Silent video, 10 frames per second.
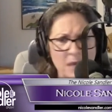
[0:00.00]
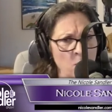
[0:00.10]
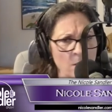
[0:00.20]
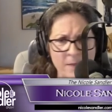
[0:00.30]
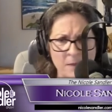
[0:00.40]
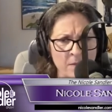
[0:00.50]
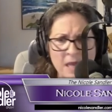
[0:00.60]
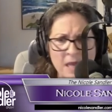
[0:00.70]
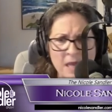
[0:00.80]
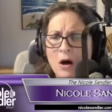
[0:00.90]
He will make
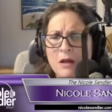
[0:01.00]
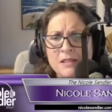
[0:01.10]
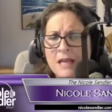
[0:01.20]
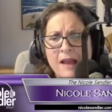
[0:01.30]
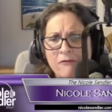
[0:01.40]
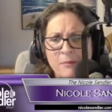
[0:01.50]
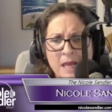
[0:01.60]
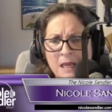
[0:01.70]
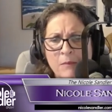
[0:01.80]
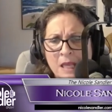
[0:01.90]
many calls and have
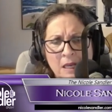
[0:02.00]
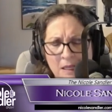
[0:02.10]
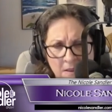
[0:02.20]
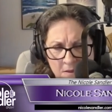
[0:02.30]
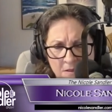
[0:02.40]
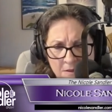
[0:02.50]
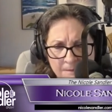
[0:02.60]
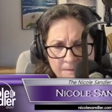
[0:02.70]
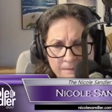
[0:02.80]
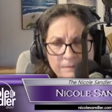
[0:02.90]
many meetings
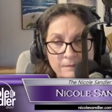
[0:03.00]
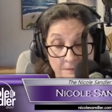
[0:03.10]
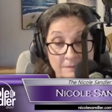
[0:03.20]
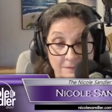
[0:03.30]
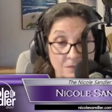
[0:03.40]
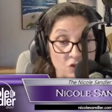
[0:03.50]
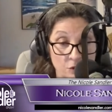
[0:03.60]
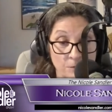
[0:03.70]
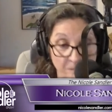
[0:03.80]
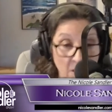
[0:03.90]

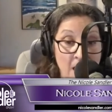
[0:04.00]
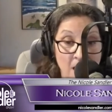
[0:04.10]
true.